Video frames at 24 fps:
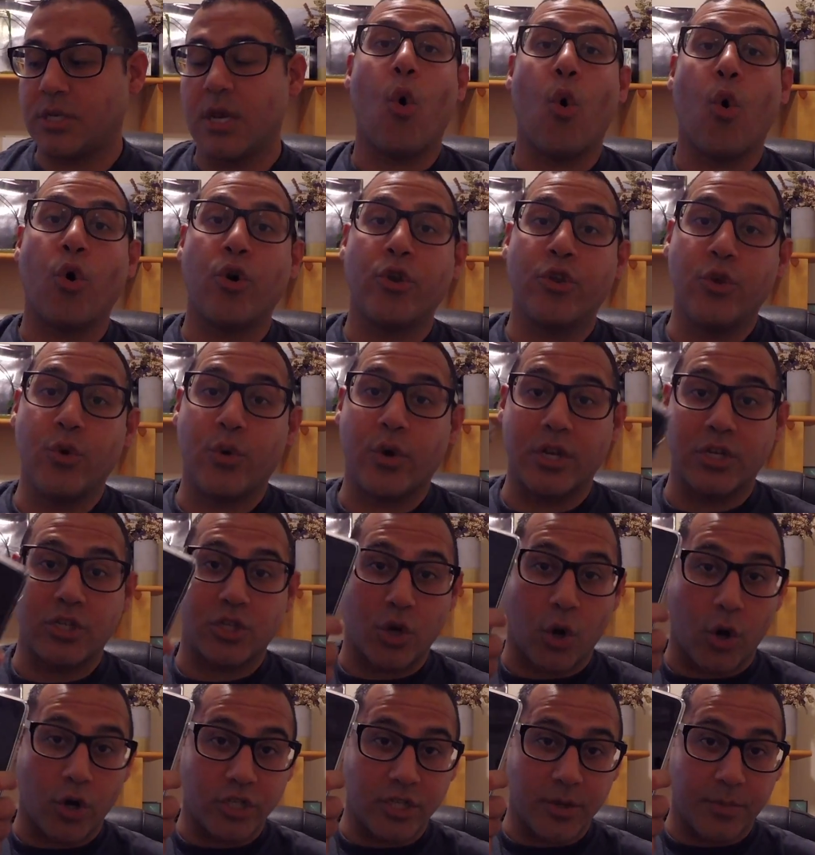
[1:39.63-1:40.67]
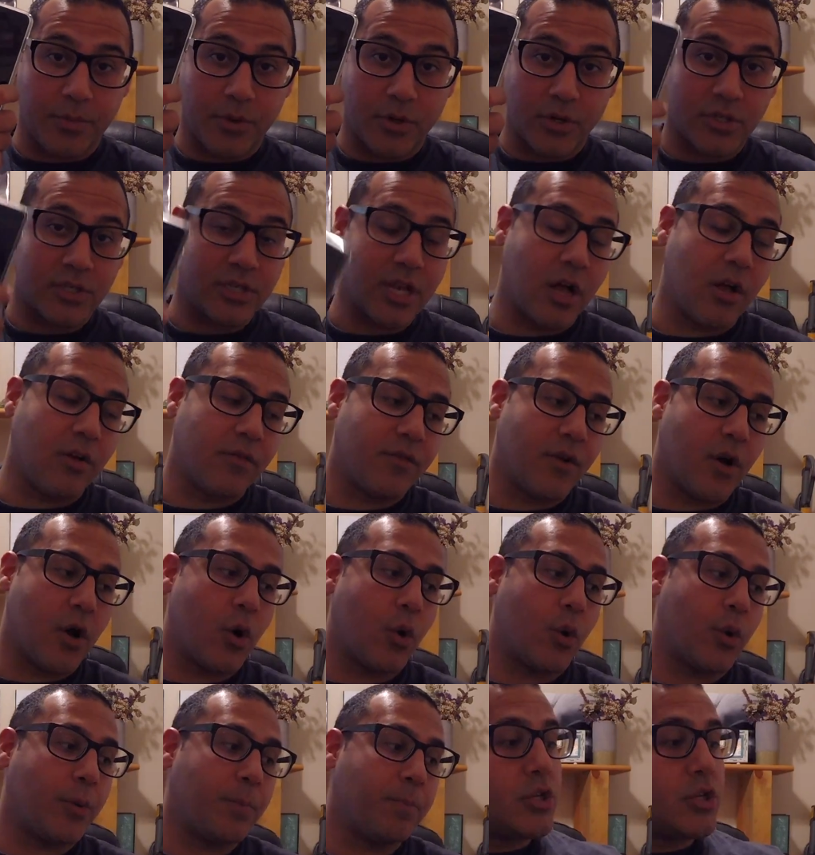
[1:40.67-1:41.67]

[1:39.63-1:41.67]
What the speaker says: or you can charge up your cell phone.